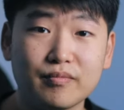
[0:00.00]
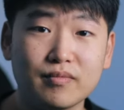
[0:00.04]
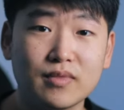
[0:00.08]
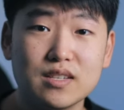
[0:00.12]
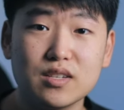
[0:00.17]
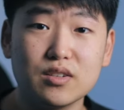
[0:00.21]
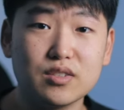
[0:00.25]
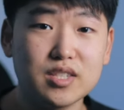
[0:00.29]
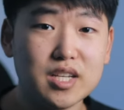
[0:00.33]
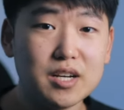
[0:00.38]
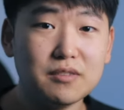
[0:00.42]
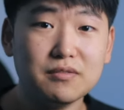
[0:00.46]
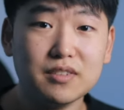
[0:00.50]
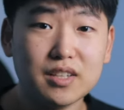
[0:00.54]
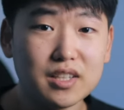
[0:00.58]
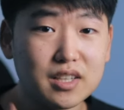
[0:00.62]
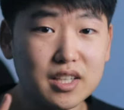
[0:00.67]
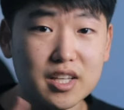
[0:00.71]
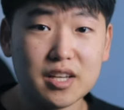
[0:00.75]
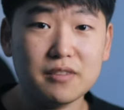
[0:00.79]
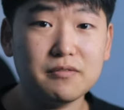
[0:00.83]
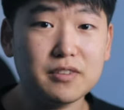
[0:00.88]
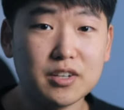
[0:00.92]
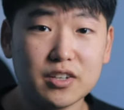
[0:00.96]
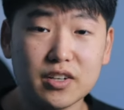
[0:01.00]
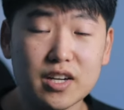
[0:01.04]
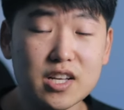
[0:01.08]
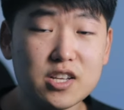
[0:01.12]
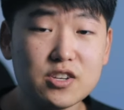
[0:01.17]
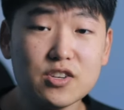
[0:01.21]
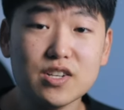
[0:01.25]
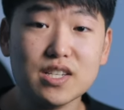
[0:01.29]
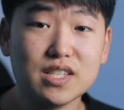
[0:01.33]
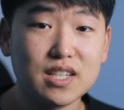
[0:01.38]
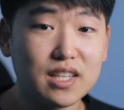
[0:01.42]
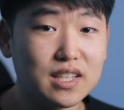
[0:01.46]
So definitely if you're
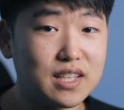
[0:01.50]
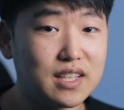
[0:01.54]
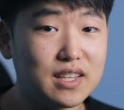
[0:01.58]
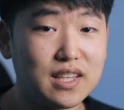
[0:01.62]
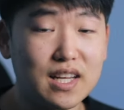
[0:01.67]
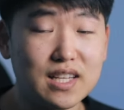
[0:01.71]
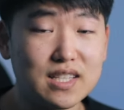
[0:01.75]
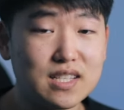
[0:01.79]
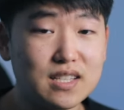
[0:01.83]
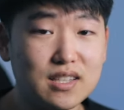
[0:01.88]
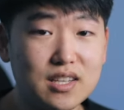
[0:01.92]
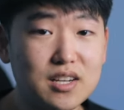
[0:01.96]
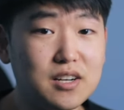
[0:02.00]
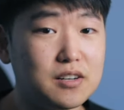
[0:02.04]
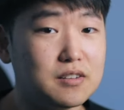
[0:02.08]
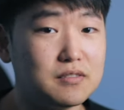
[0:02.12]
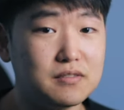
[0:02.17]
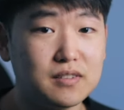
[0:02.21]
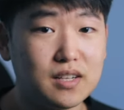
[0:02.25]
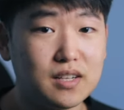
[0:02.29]
interested in that stuff,